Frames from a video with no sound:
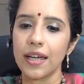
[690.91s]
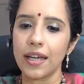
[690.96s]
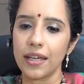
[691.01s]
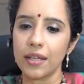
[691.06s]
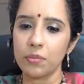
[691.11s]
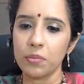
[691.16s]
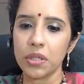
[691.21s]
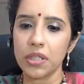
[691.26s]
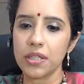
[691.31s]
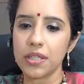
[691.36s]

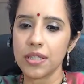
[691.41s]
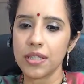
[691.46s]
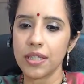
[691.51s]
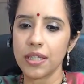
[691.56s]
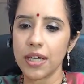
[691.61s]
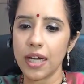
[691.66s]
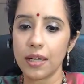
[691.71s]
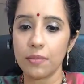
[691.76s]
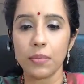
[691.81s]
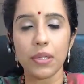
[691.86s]
And
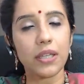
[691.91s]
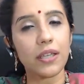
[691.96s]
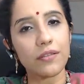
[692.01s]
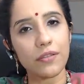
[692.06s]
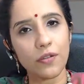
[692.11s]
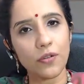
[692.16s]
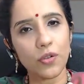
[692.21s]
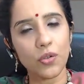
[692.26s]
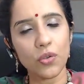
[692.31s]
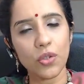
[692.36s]
Maharshi, I
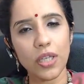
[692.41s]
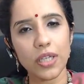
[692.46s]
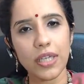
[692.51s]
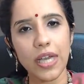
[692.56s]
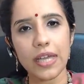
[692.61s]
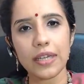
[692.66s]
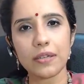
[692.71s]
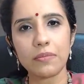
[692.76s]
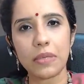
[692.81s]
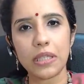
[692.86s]
believe if you do that
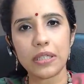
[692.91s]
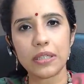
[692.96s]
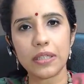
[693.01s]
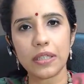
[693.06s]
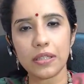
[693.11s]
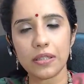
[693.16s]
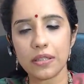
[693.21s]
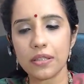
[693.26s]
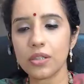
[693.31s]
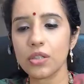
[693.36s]
guided
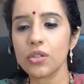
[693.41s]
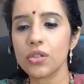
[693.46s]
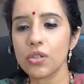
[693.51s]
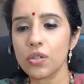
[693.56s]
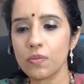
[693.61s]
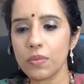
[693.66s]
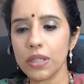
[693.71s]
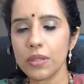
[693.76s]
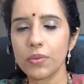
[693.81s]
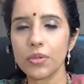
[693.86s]
meditation, you
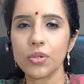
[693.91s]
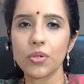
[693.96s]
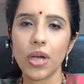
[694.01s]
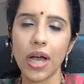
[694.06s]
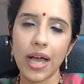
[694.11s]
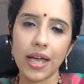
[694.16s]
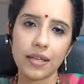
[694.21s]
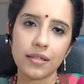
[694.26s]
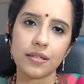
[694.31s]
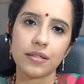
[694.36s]
should be able
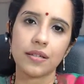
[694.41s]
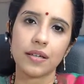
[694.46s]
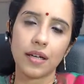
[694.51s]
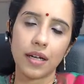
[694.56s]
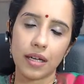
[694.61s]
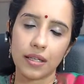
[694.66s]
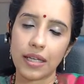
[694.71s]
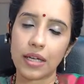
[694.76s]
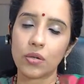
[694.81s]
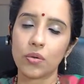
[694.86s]
to
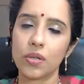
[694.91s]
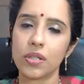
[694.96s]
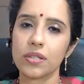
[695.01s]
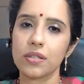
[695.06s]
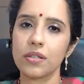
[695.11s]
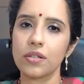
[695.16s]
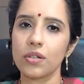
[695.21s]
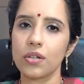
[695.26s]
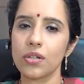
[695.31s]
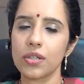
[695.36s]
ask that
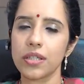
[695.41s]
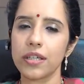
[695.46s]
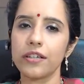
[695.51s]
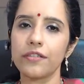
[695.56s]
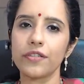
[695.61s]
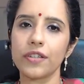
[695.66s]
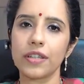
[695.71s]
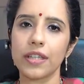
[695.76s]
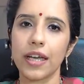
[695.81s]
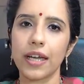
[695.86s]
question to
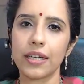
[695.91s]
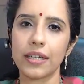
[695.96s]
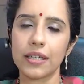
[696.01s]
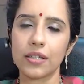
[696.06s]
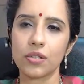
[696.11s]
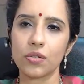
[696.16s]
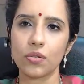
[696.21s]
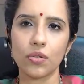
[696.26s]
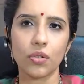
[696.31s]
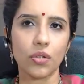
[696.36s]
yourself in that
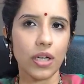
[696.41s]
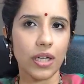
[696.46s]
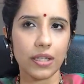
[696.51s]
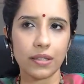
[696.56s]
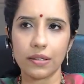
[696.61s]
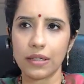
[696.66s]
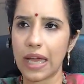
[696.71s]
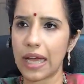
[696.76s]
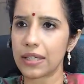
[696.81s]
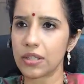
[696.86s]
as to,
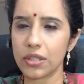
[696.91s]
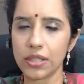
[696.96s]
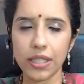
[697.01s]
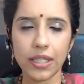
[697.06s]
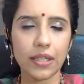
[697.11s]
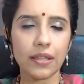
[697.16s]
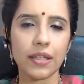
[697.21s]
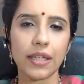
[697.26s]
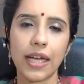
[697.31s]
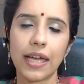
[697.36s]
and
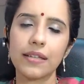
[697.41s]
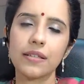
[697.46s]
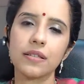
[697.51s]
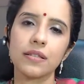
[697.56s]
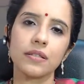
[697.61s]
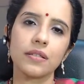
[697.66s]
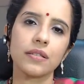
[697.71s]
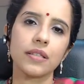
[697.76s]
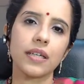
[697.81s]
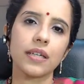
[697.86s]
actually get the
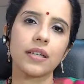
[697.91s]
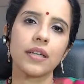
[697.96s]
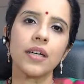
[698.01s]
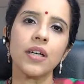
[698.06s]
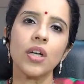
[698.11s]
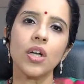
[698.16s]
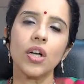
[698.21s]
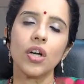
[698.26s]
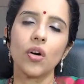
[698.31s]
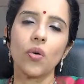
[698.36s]
answer that
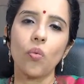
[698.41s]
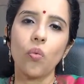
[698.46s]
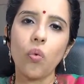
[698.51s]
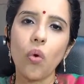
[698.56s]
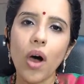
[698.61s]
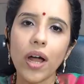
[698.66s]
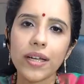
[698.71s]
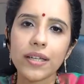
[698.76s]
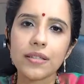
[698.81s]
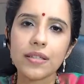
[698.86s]

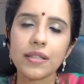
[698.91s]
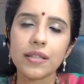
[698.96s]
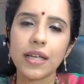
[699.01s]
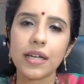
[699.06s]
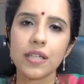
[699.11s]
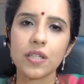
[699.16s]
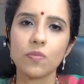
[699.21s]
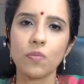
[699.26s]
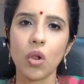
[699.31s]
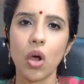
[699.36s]
what is it
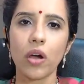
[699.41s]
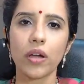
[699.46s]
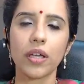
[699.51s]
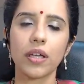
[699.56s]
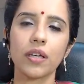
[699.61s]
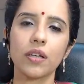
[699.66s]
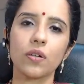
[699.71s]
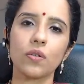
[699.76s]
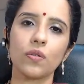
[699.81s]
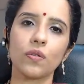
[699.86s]
that is
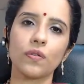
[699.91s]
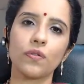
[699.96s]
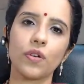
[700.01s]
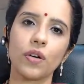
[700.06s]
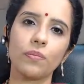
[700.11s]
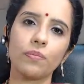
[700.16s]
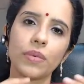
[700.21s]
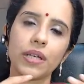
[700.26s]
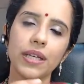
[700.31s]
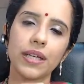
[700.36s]
blocking you
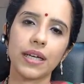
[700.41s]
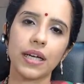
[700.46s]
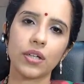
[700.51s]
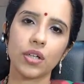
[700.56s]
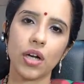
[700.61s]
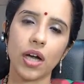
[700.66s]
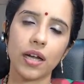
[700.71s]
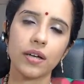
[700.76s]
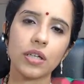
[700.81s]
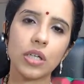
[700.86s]
from being
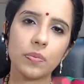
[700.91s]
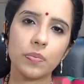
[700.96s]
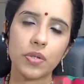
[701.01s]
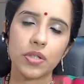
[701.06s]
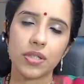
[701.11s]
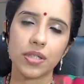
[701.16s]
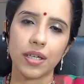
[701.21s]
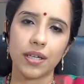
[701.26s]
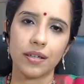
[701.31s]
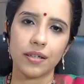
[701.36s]
at your
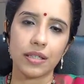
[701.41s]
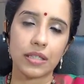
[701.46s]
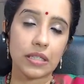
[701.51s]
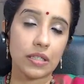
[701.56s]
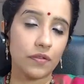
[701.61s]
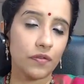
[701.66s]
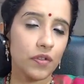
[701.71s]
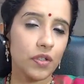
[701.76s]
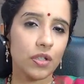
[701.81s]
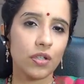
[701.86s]
100%?
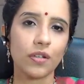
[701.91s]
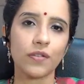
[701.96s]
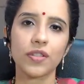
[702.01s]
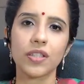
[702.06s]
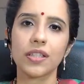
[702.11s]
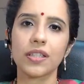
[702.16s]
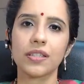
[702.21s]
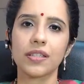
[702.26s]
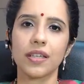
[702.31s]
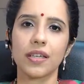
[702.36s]
Is it fear of
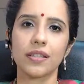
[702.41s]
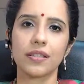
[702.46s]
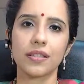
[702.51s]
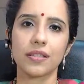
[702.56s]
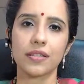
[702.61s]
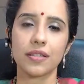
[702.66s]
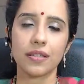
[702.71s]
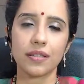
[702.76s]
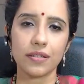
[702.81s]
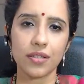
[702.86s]

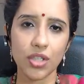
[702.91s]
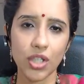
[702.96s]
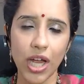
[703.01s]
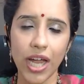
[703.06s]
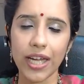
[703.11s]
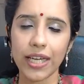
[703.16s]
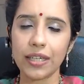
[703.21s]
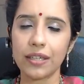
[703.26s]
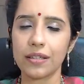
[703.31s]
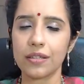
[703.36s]
success? Is it
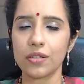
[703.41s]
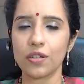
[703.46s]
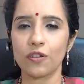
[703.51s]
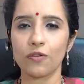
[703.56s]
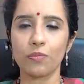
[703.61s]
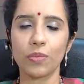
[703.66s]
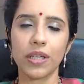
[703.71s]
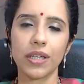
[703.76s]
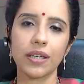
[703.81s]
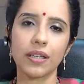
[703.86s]
shyness
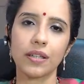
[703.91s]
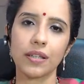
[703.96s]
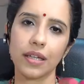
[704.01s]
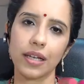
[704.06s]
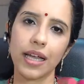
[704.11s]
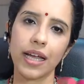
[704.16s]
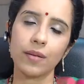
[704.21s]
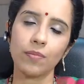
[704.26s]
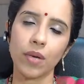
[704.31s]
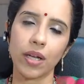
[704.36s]
of being in
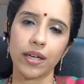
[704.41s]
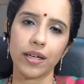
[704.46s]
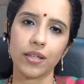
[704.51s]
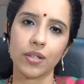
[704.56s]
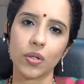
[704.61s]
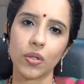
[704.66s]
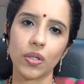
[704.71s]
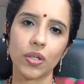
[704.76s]
the limelight?